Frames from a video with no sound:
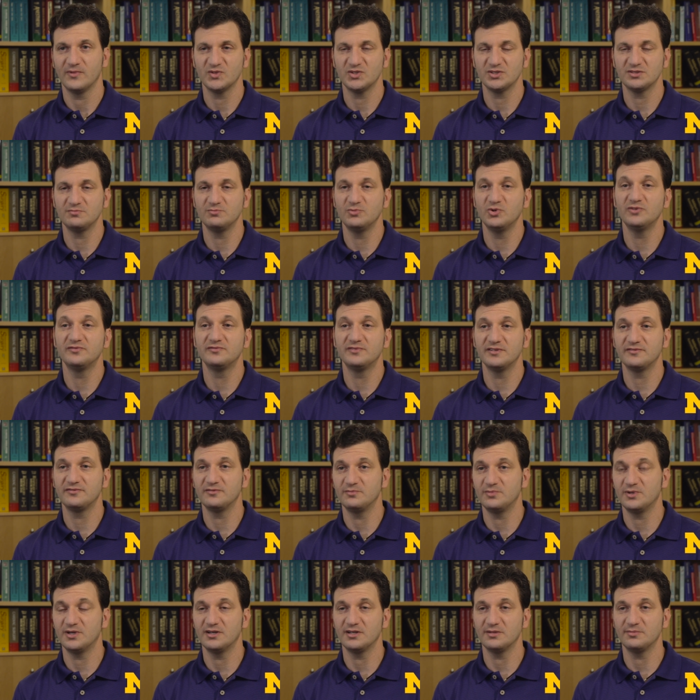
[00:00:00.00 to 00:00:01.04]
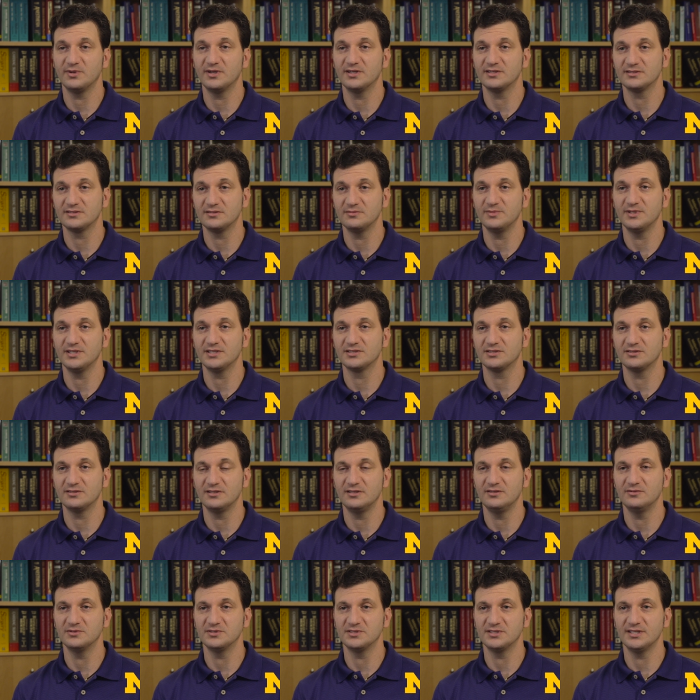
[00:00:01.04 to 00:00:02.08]
just move different body parts to make sure
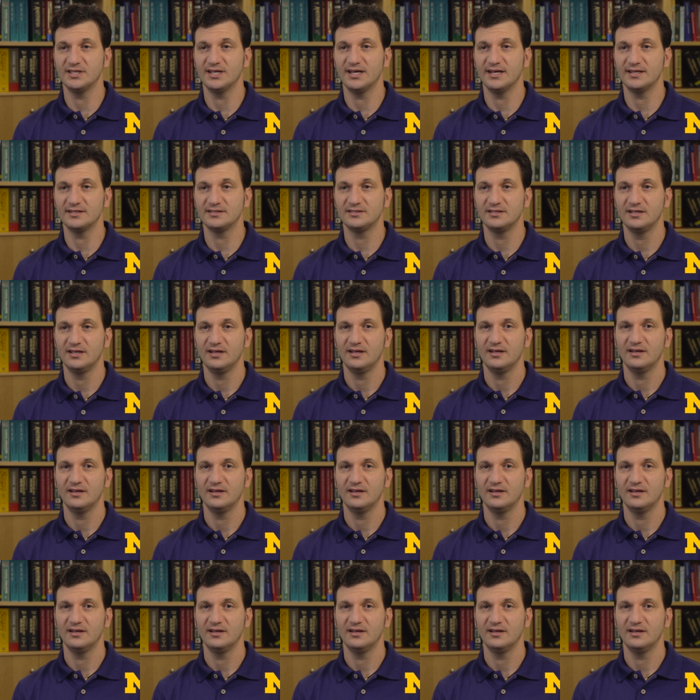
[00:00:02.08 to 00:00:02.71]
he was not